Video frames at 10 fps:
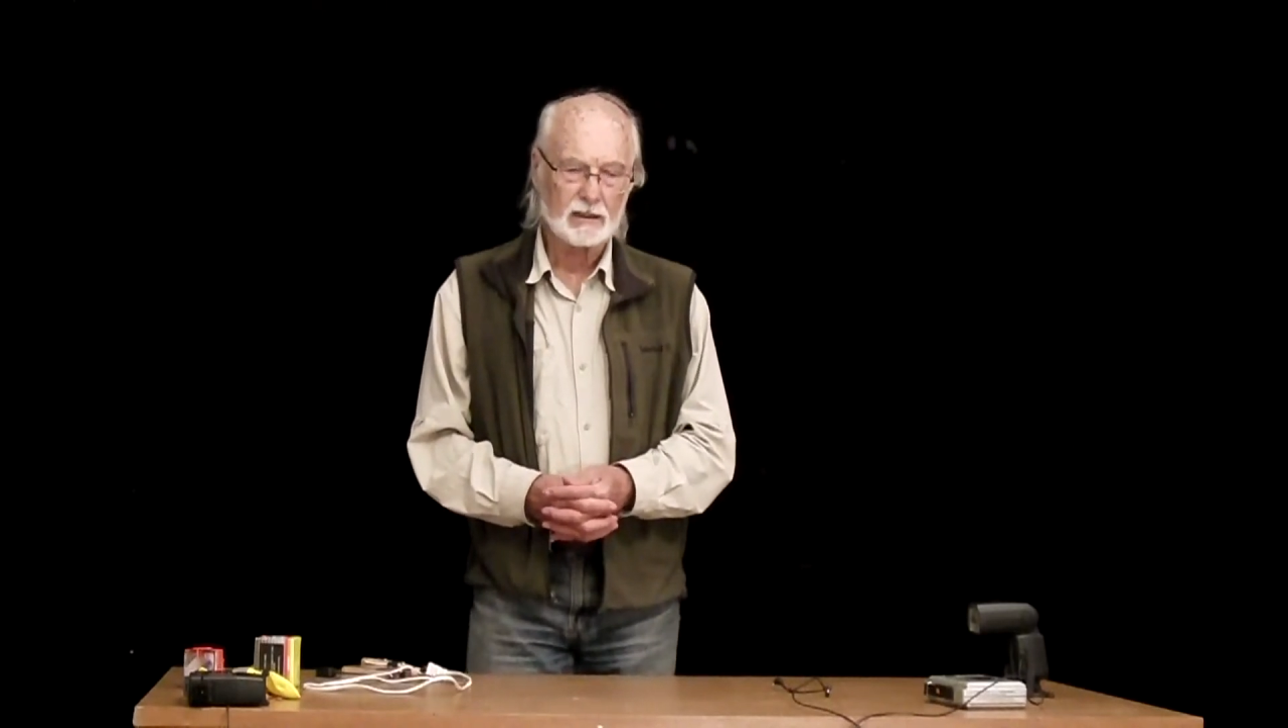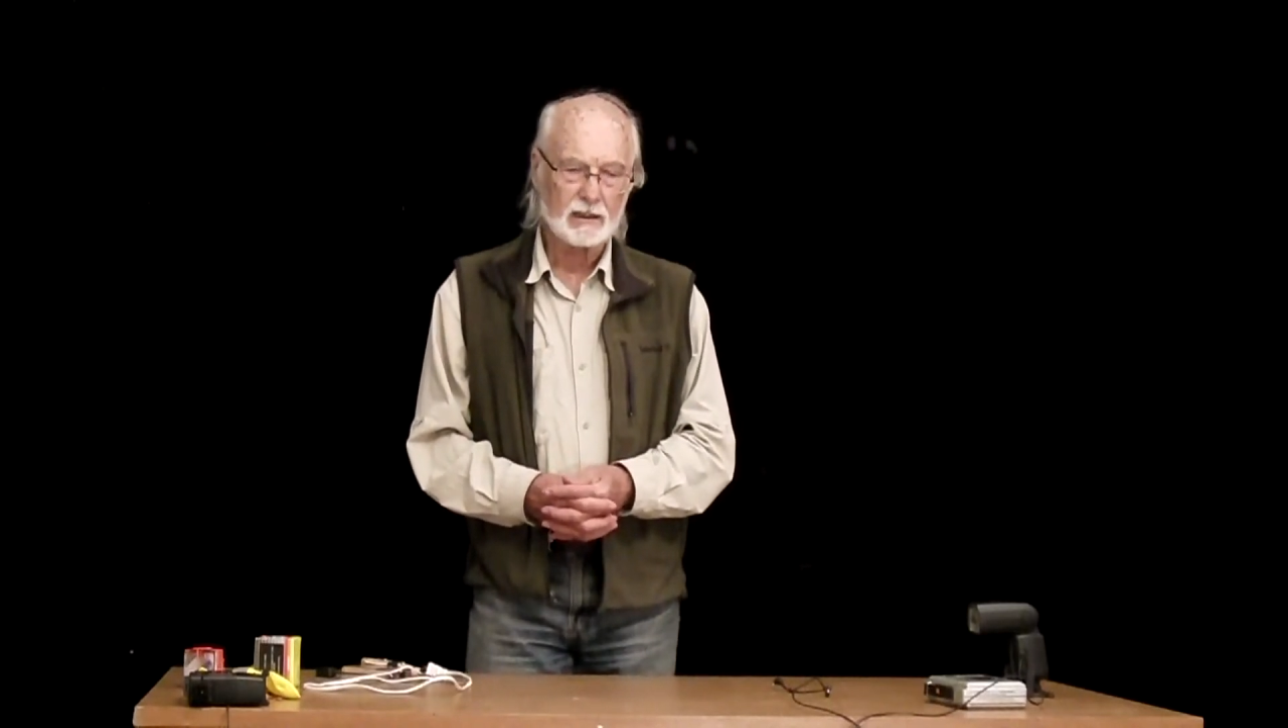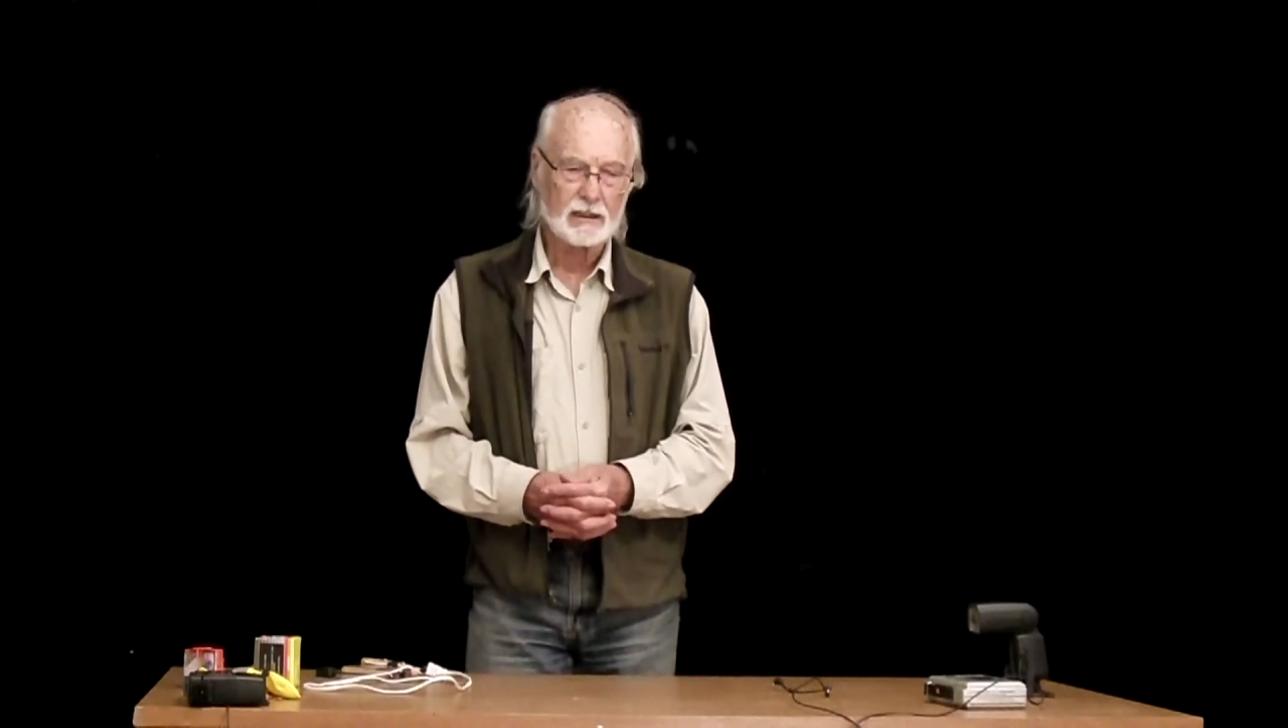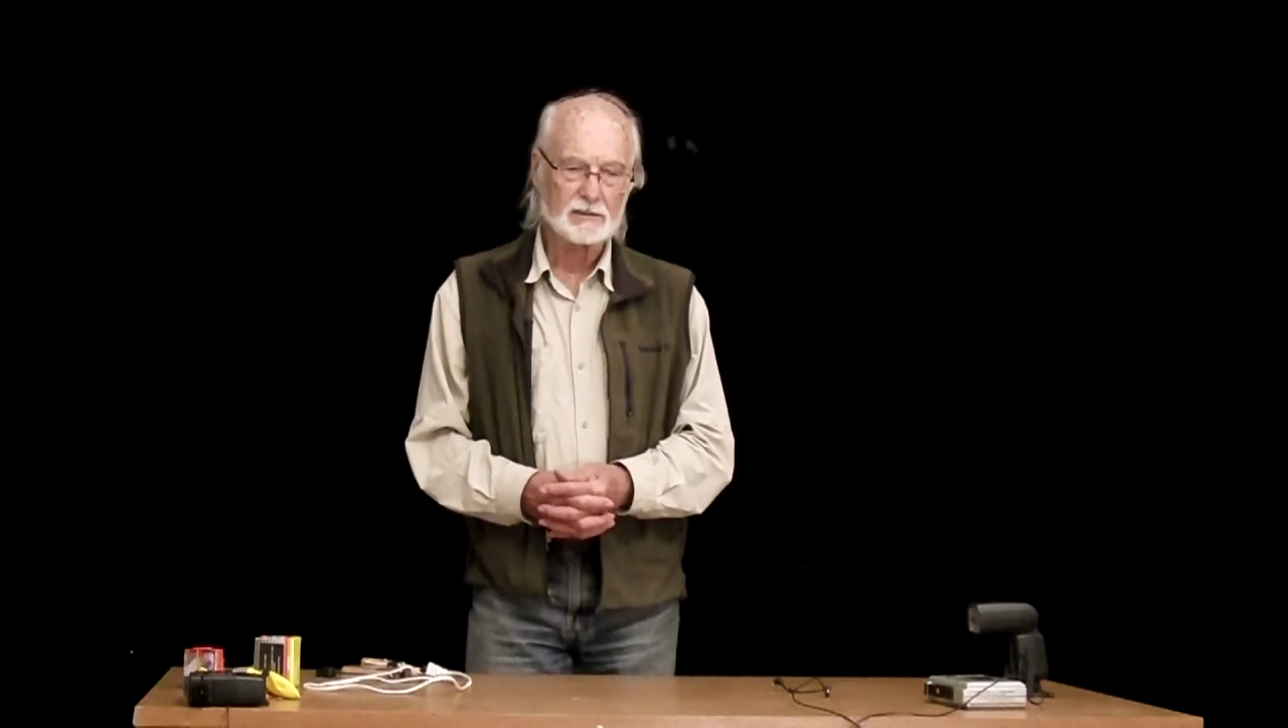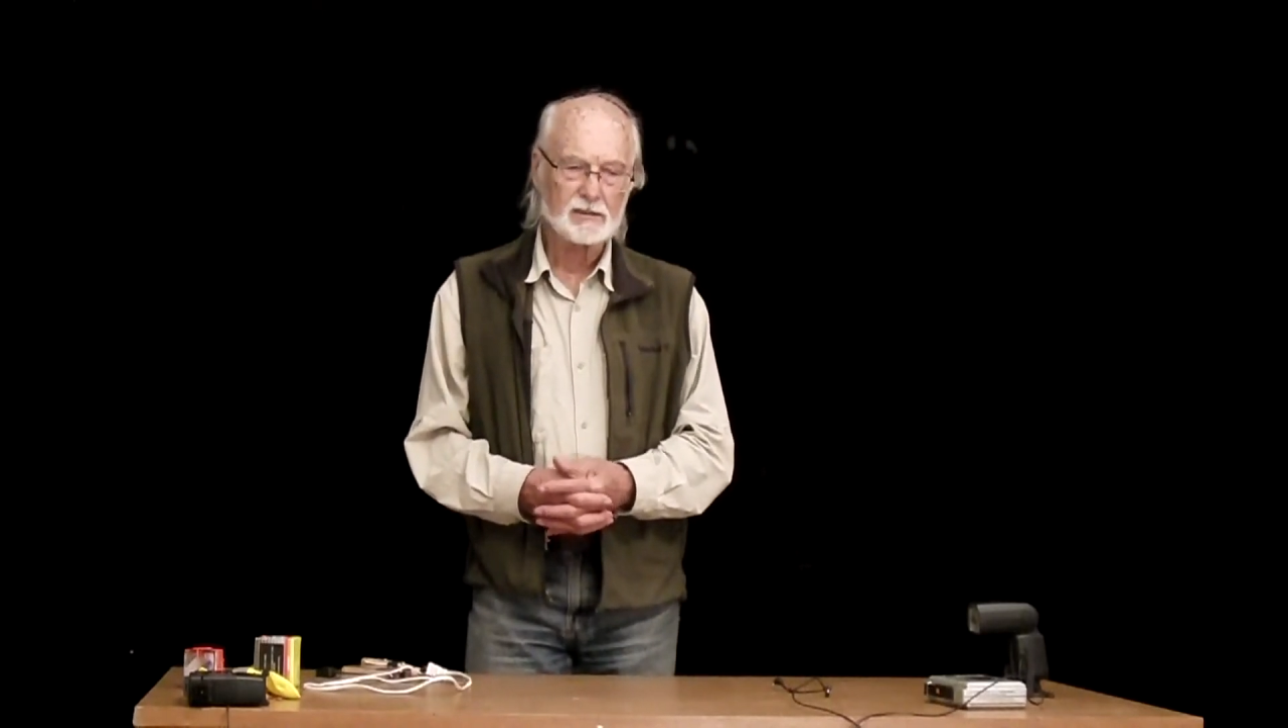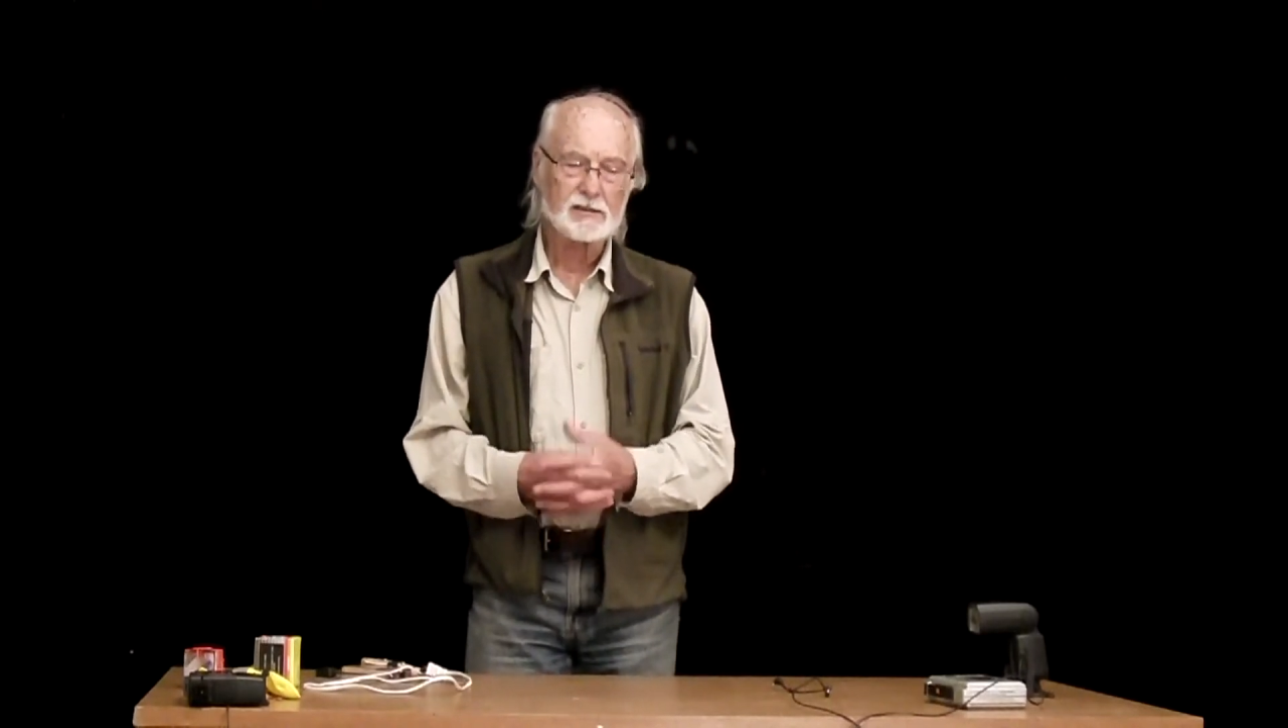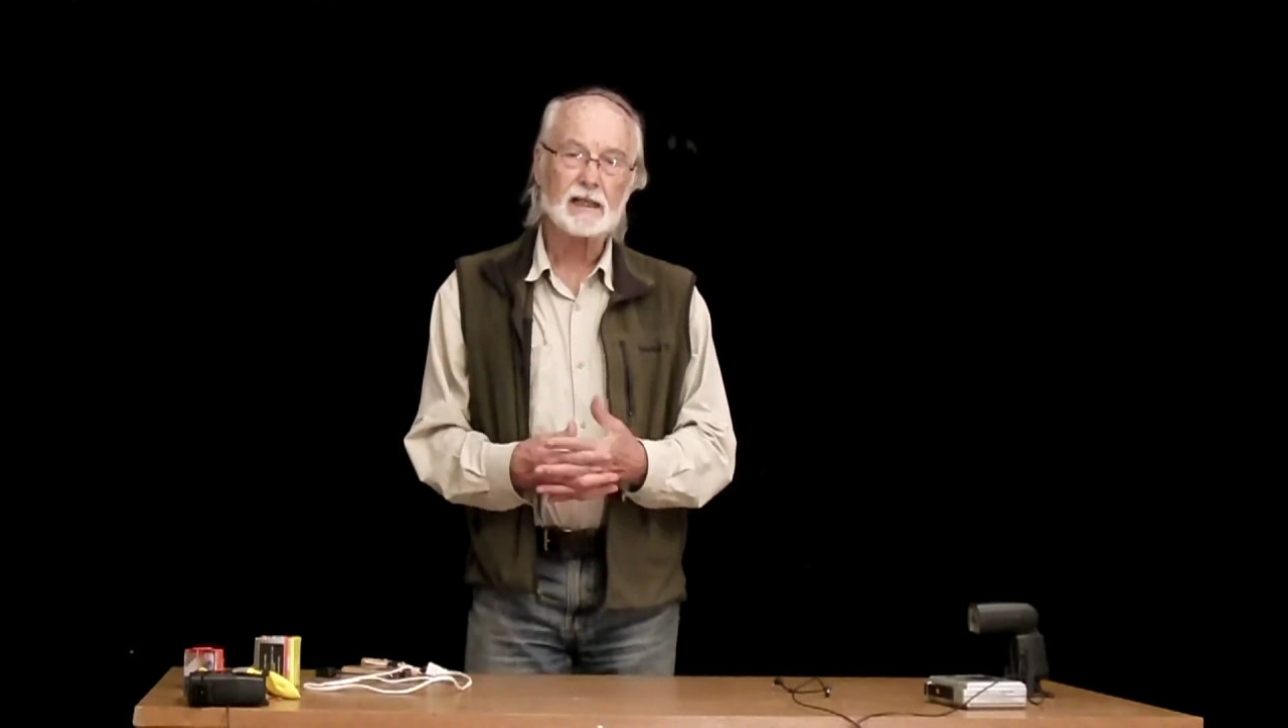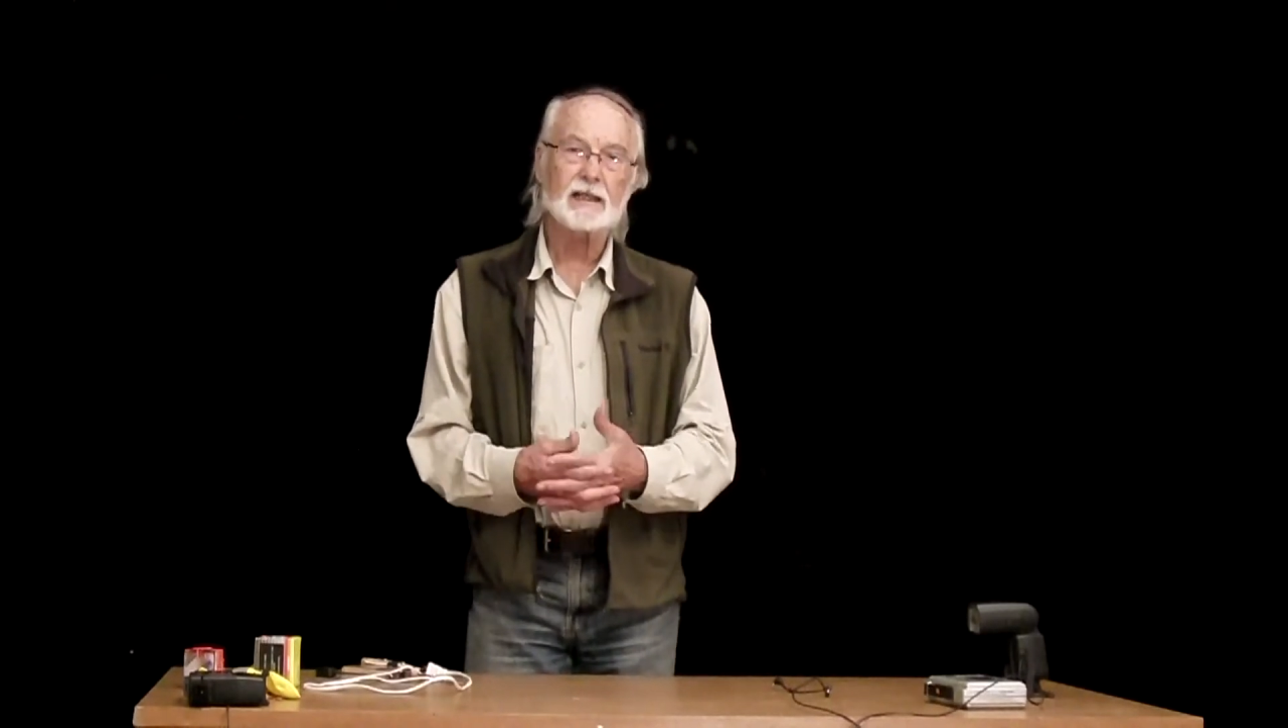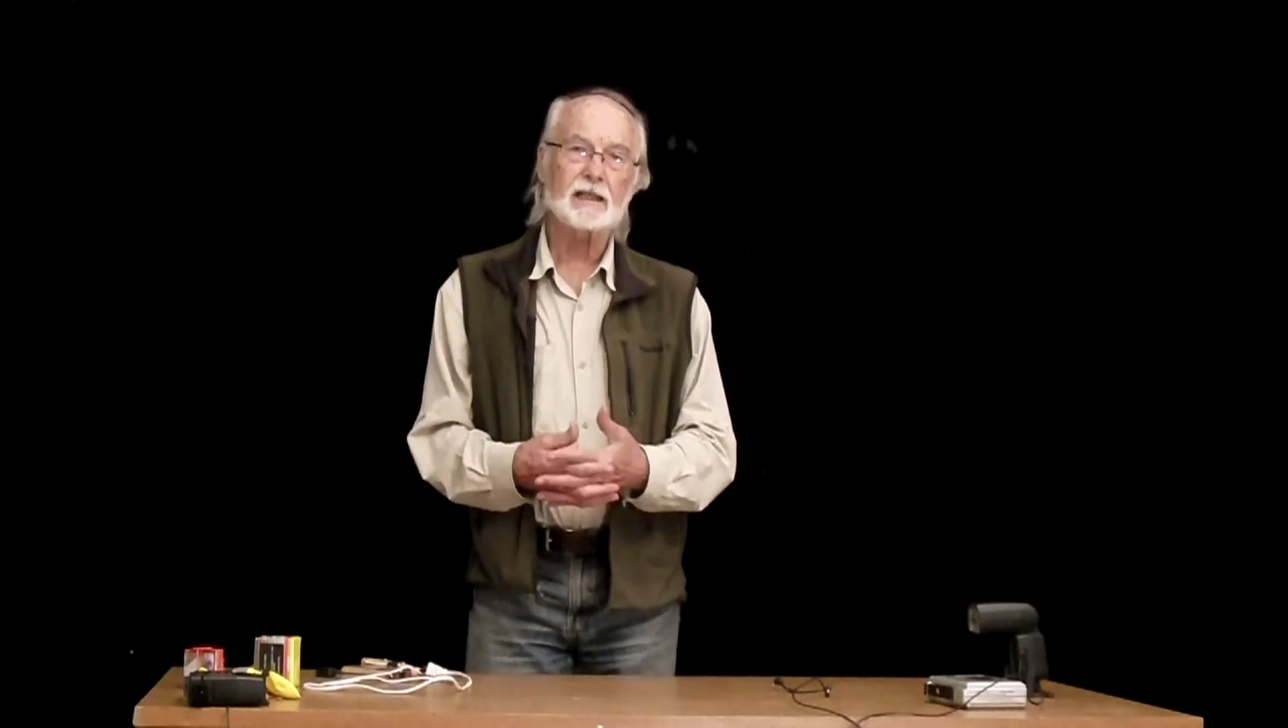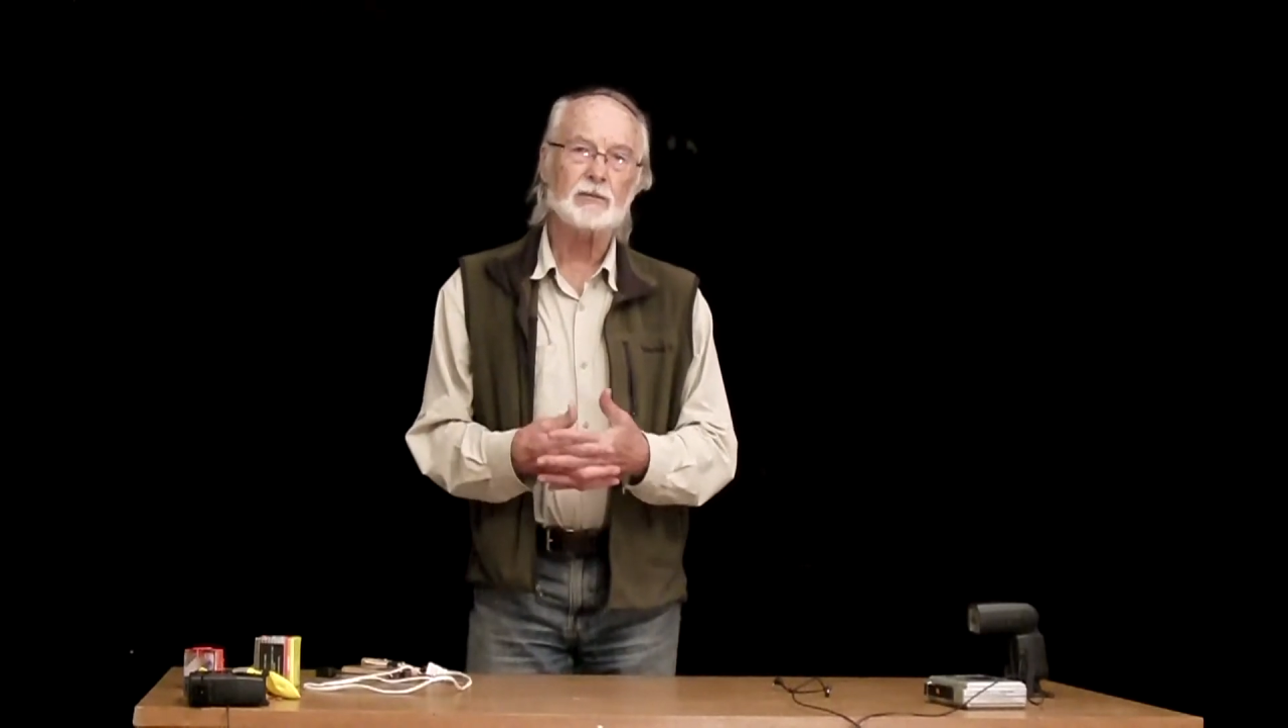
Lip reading: and society